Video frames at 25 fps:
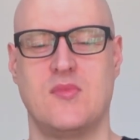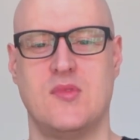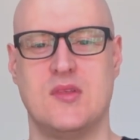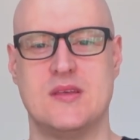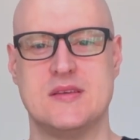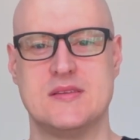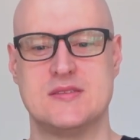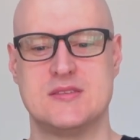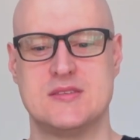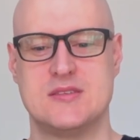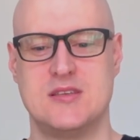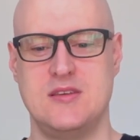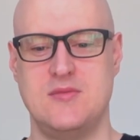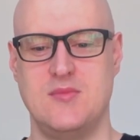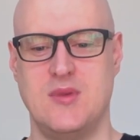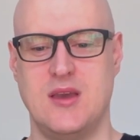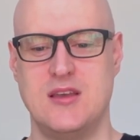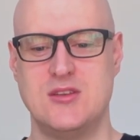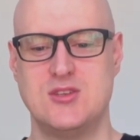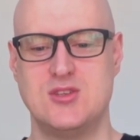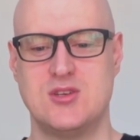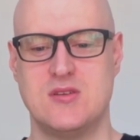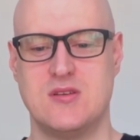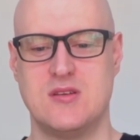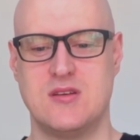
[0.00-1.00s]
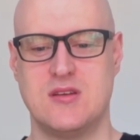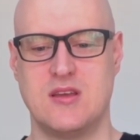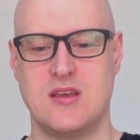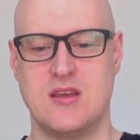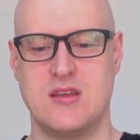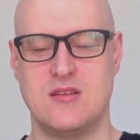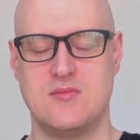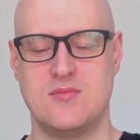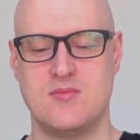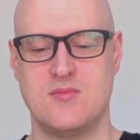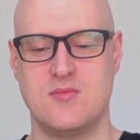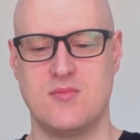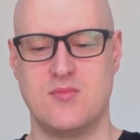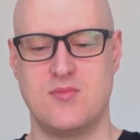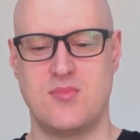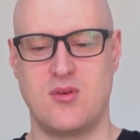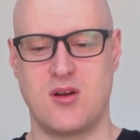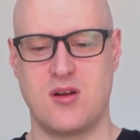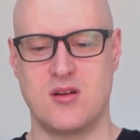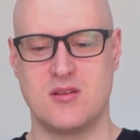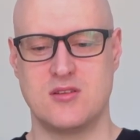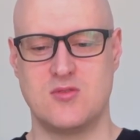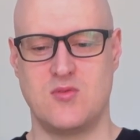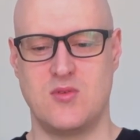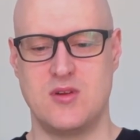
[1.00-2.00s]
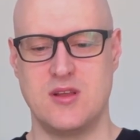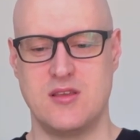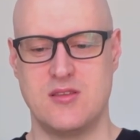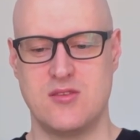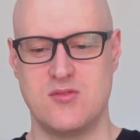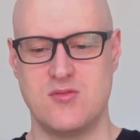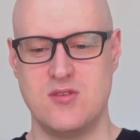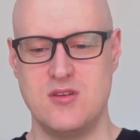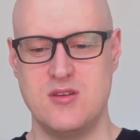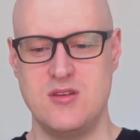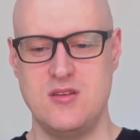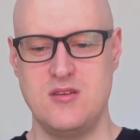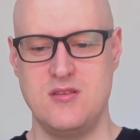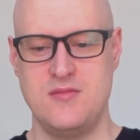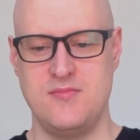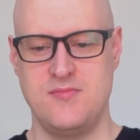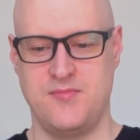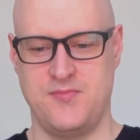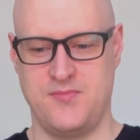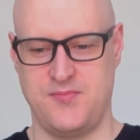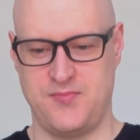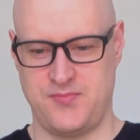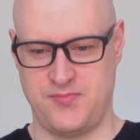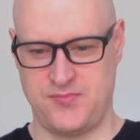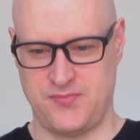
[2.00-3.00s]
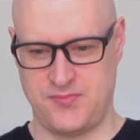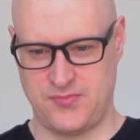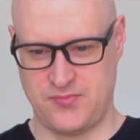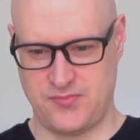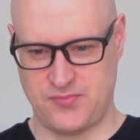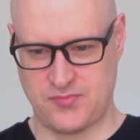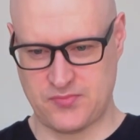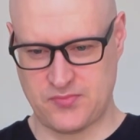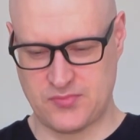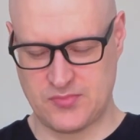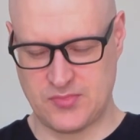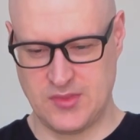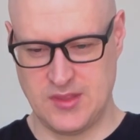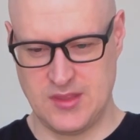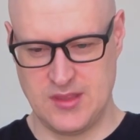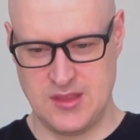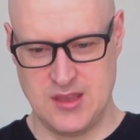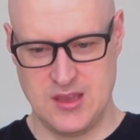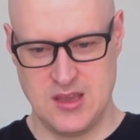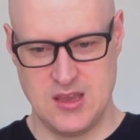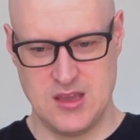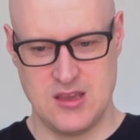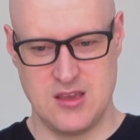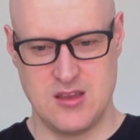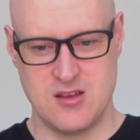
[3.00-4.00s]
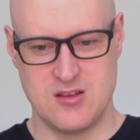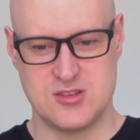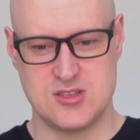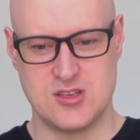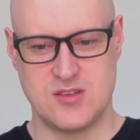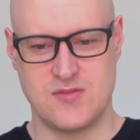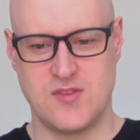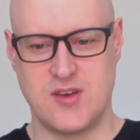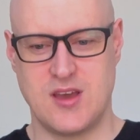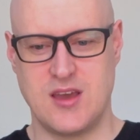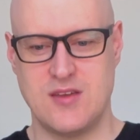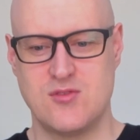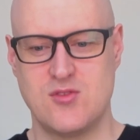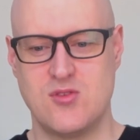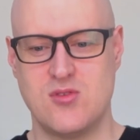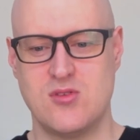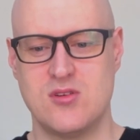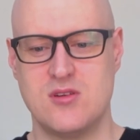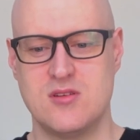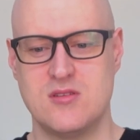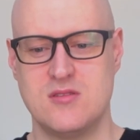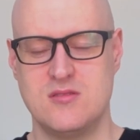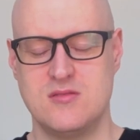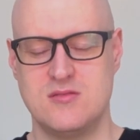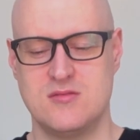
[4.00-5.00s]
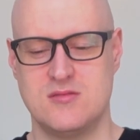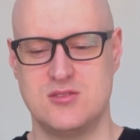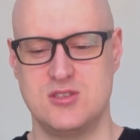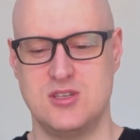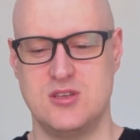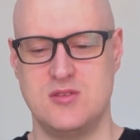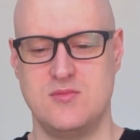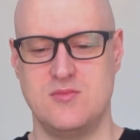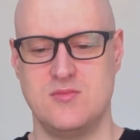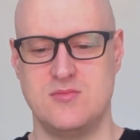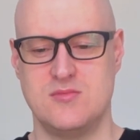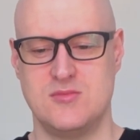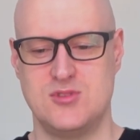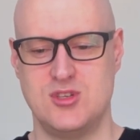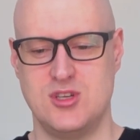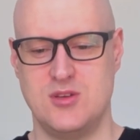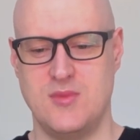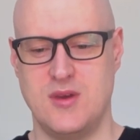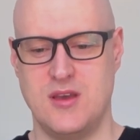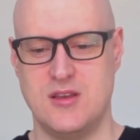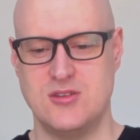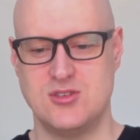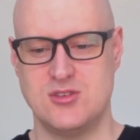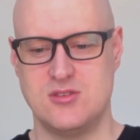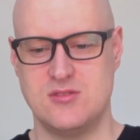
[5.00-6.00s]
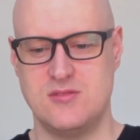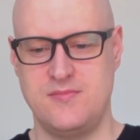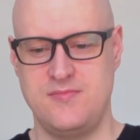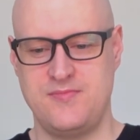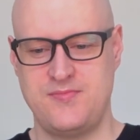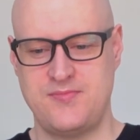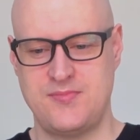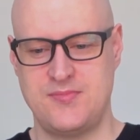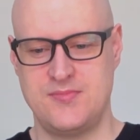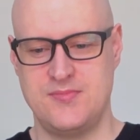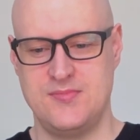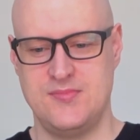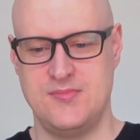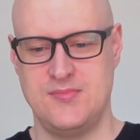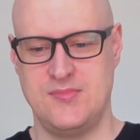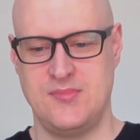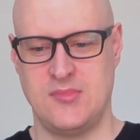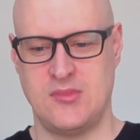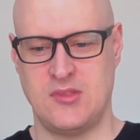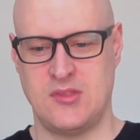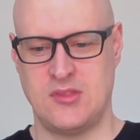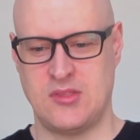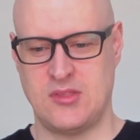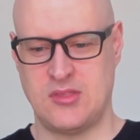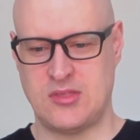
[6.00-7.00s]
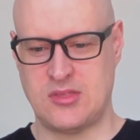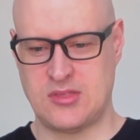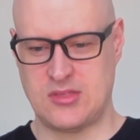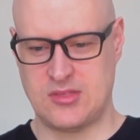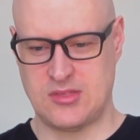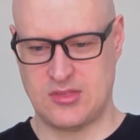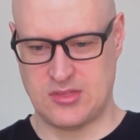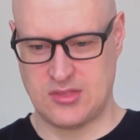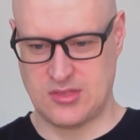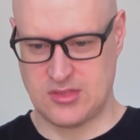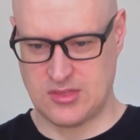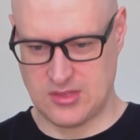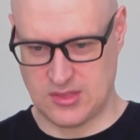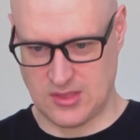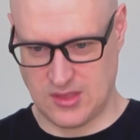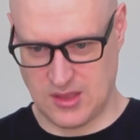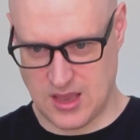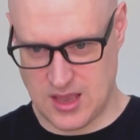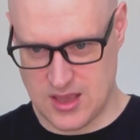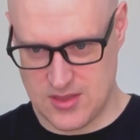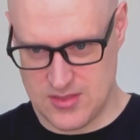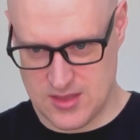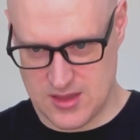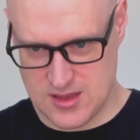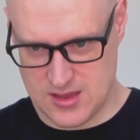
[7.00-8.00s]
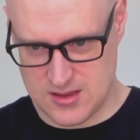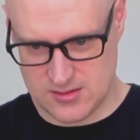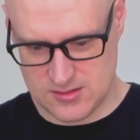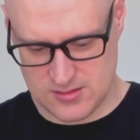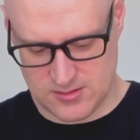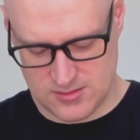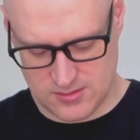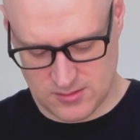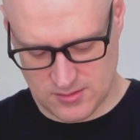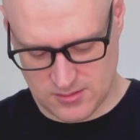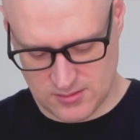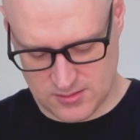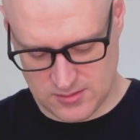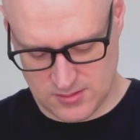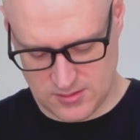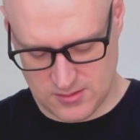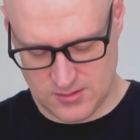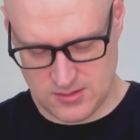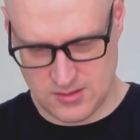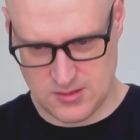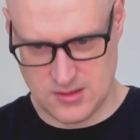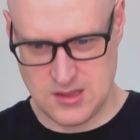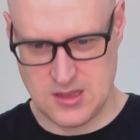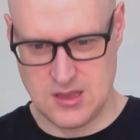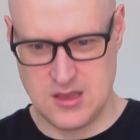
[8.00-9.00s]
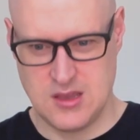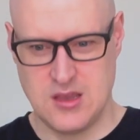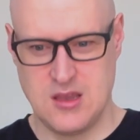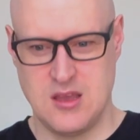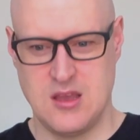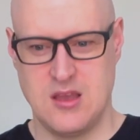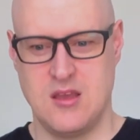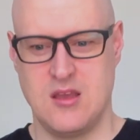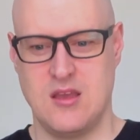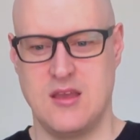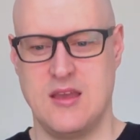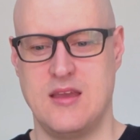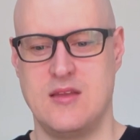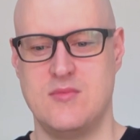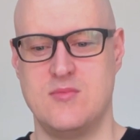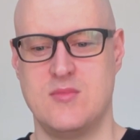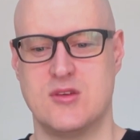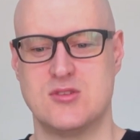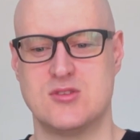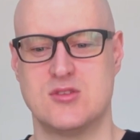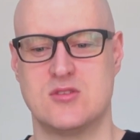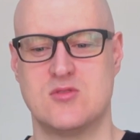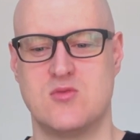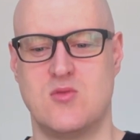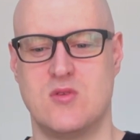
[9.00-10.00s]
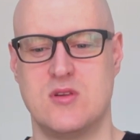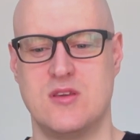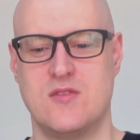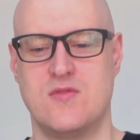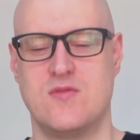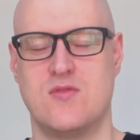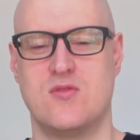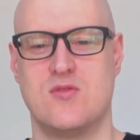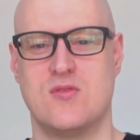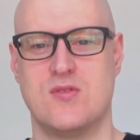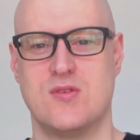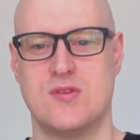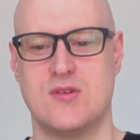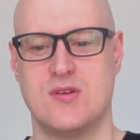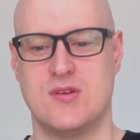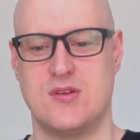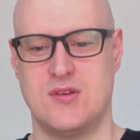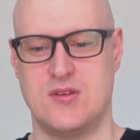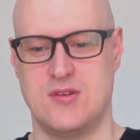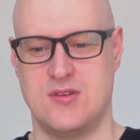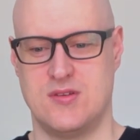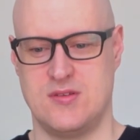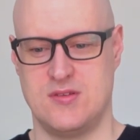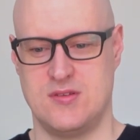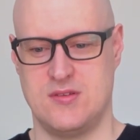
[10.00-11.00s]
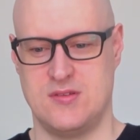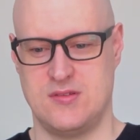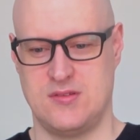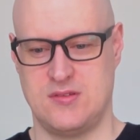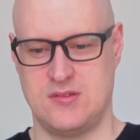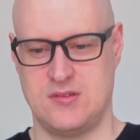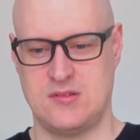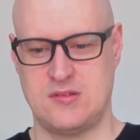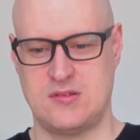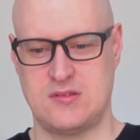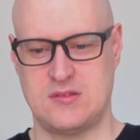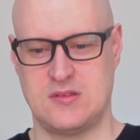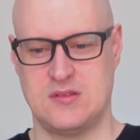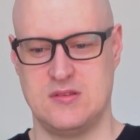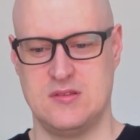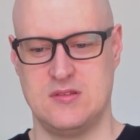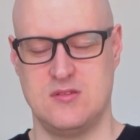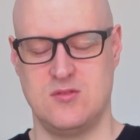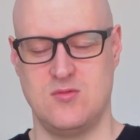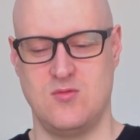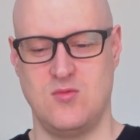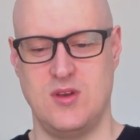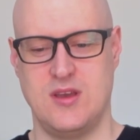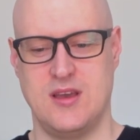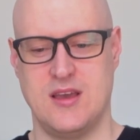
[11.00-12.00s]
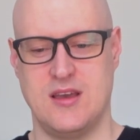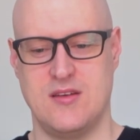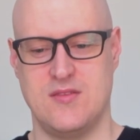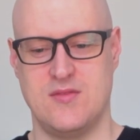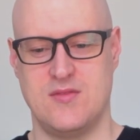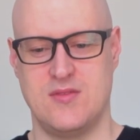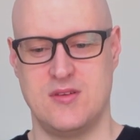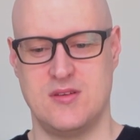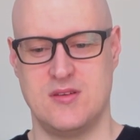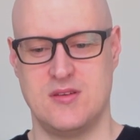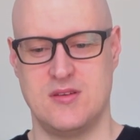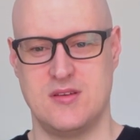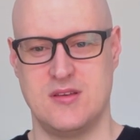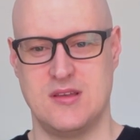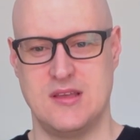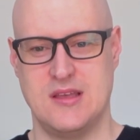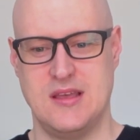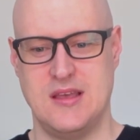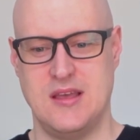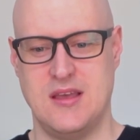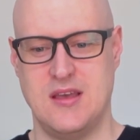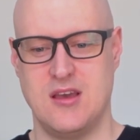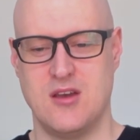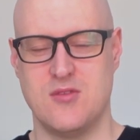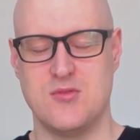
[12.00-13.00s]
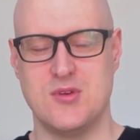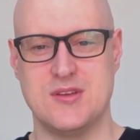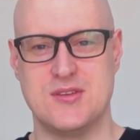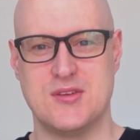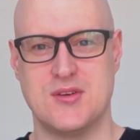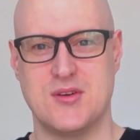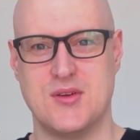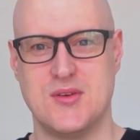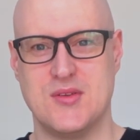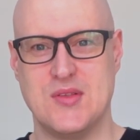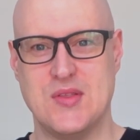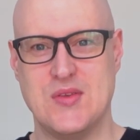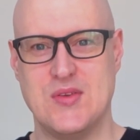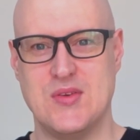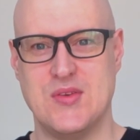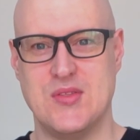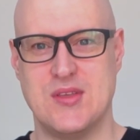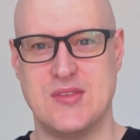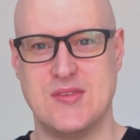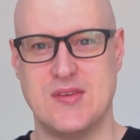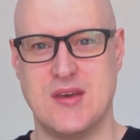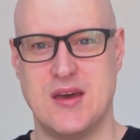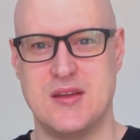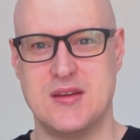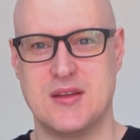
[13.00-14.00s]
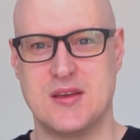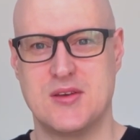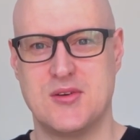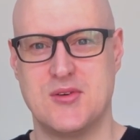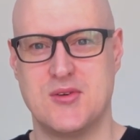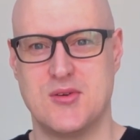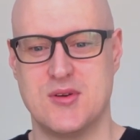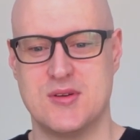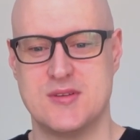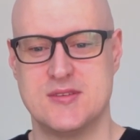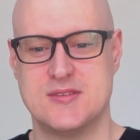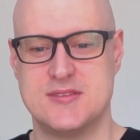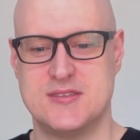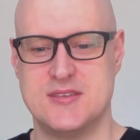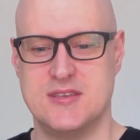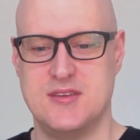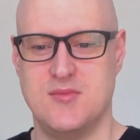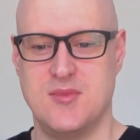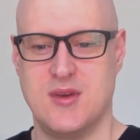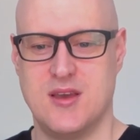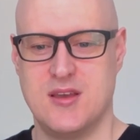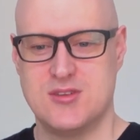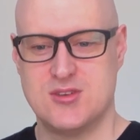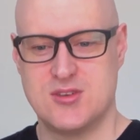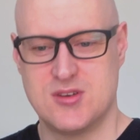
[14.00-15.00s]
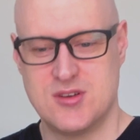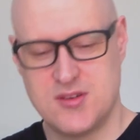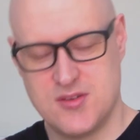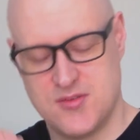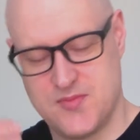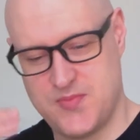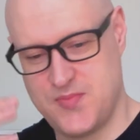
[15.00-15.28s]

C major in bar 23. Here's a 5 chord, G major. And then in measure 24, we have a return to the tonic chord, C major.